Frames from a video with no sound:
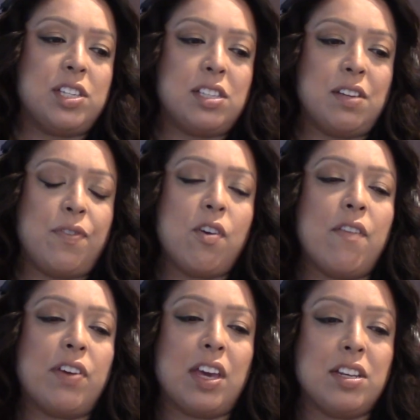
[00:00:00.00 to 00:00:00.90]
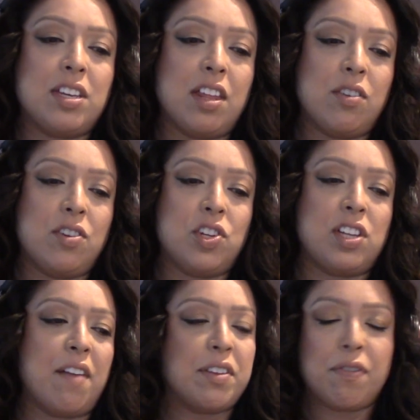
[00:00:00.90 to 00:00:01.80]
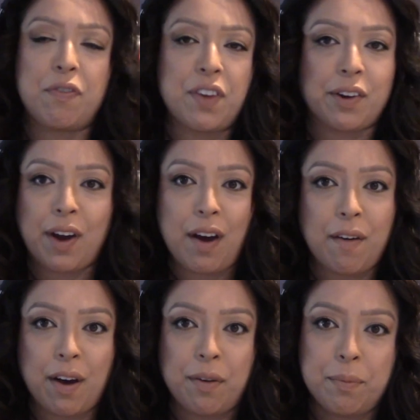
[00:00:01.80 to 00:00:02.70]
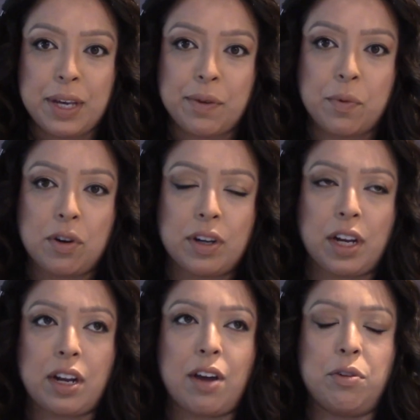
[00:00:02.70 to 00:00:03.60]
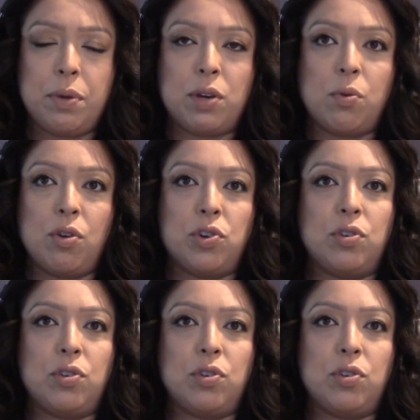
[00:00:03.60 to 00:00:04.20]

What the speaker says: if you have a kid together, you just have to figure out how to make it work and how to be cordial.